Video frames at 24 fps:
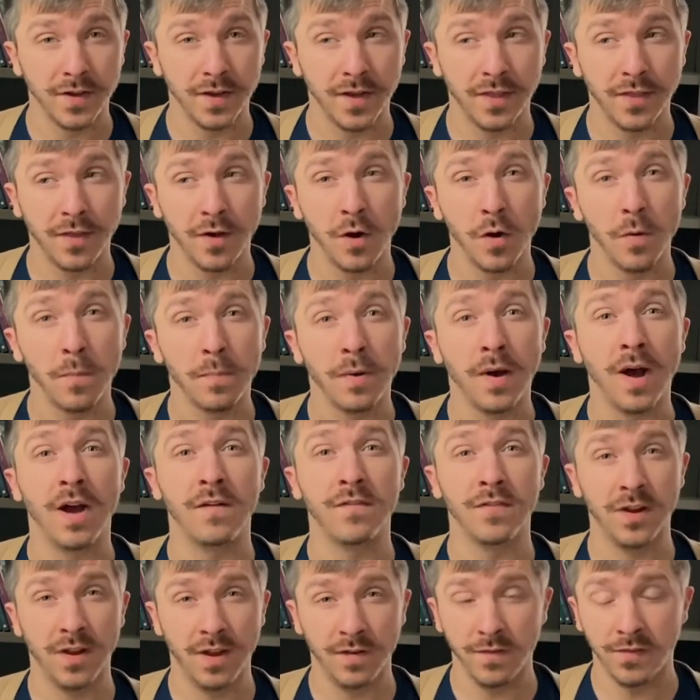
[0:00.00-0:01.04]
and the own
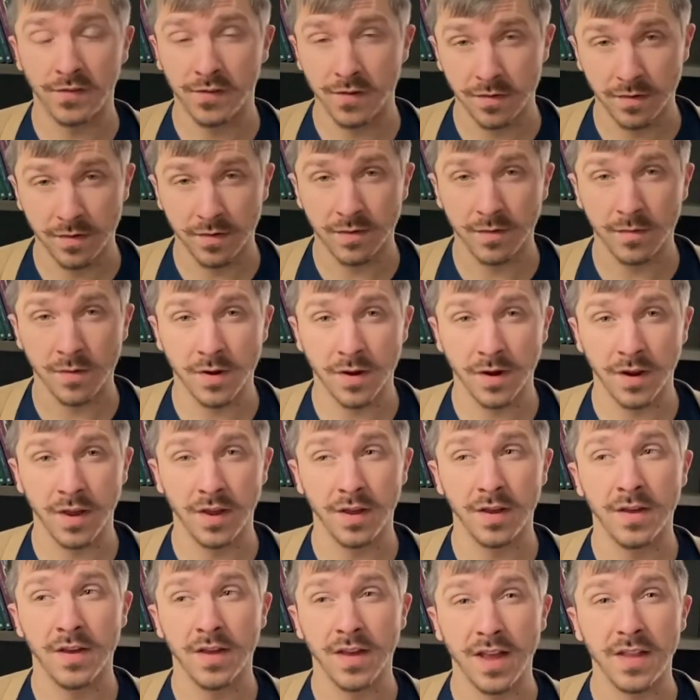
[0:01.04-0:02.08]
poverty of his own authority
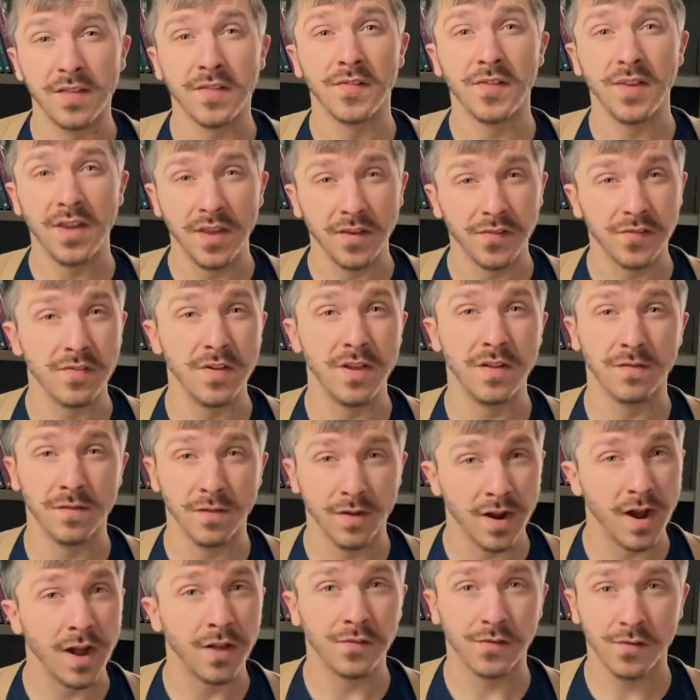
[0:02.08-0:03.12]
and see his need for
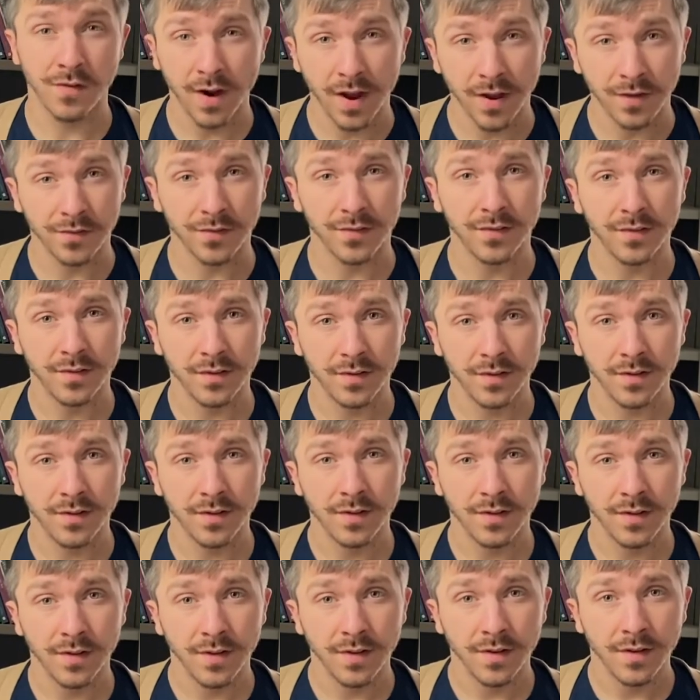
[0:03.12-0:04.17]
God's grace.
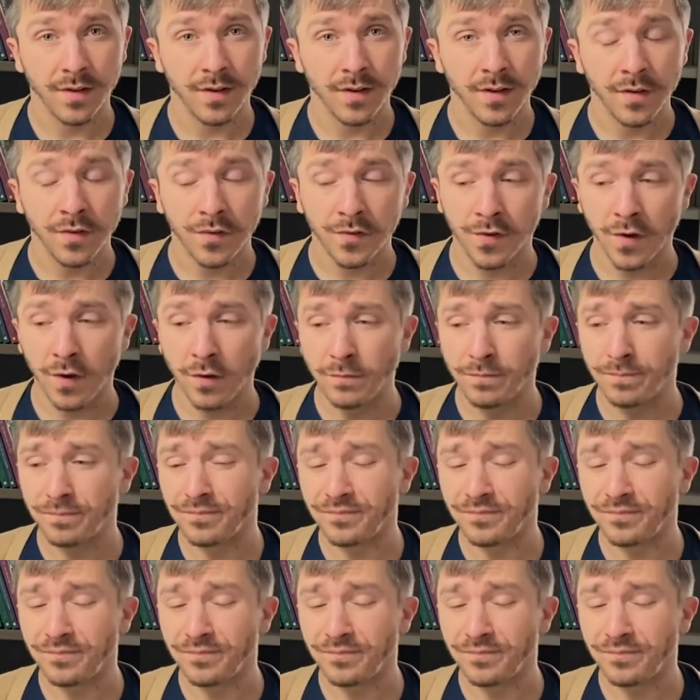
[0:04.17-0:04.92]
So